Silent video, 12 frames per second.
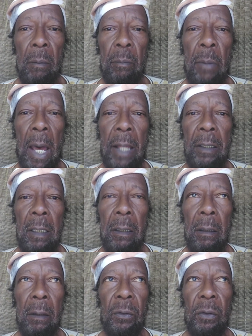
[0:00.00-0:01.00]
by
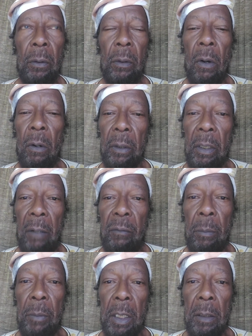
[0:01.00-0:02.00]
their so-called
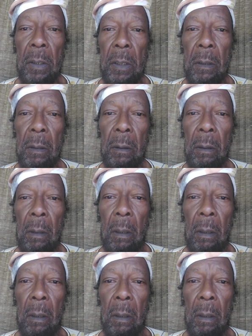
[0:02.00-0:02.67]
governments.